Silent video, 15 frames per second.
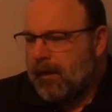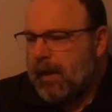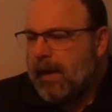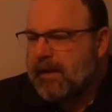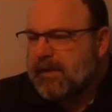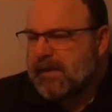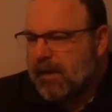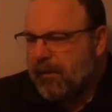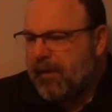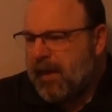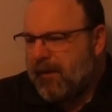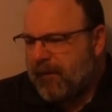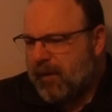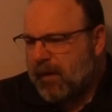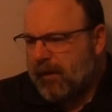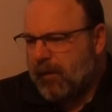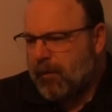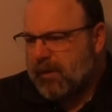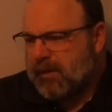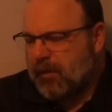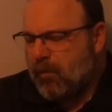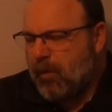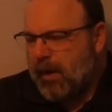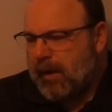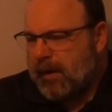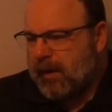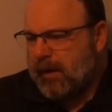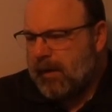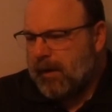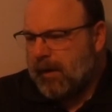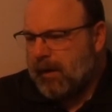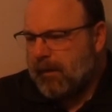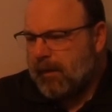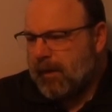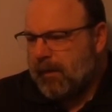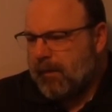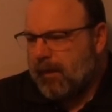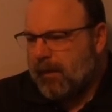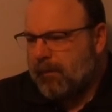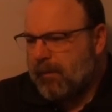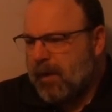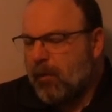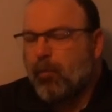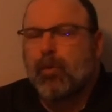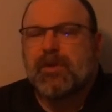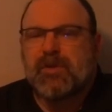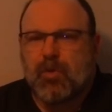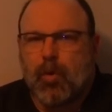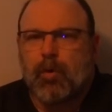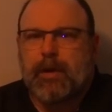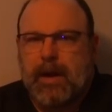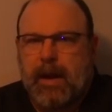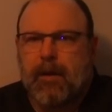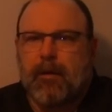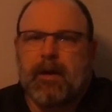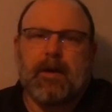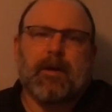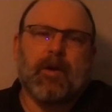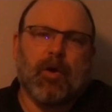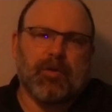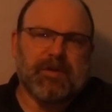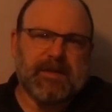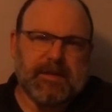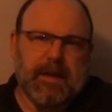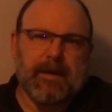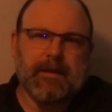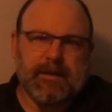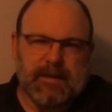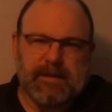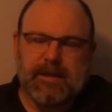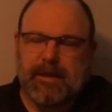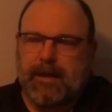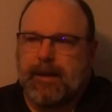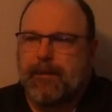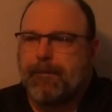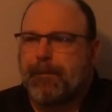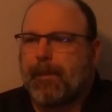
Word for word: In South Africa, there was a, quite a, a, a, resort area called Sun City.